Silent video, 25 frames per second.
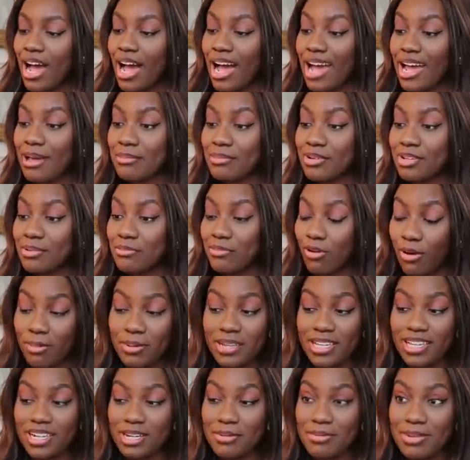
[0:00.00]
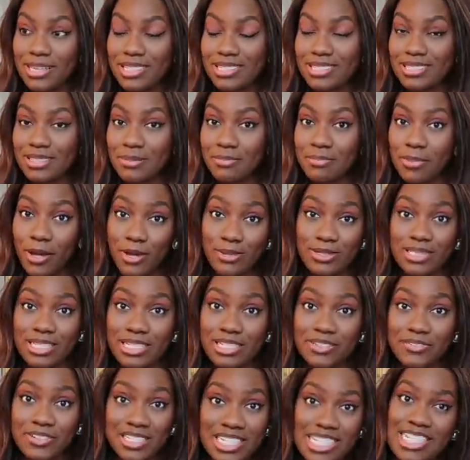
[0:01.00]
I'm probably gonna miss the
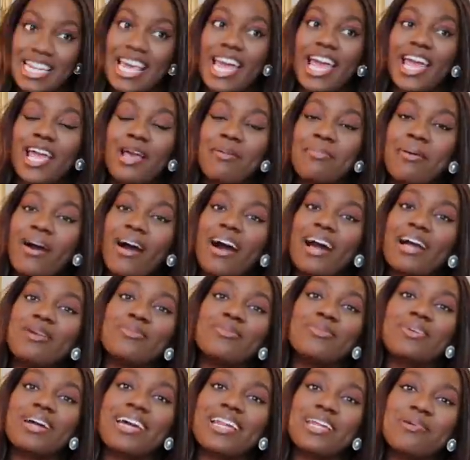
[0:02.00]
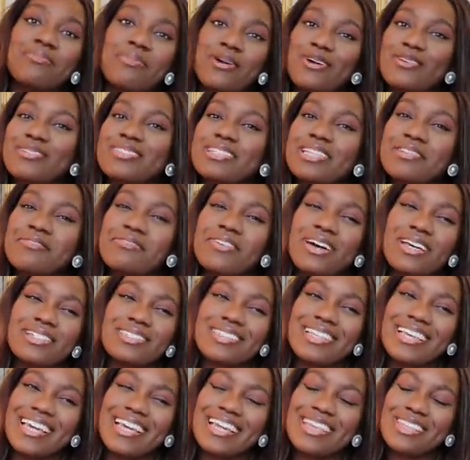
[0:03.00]
postage for today, but I will get it posted first
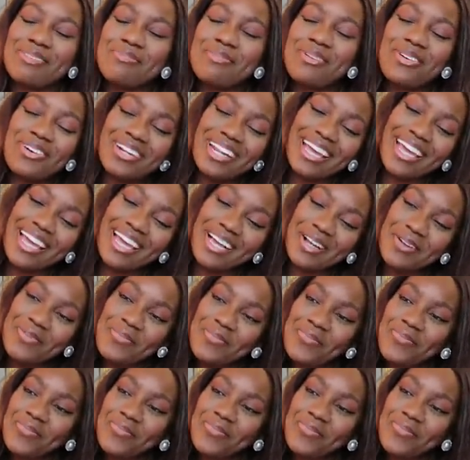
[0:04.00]
thing in the morning.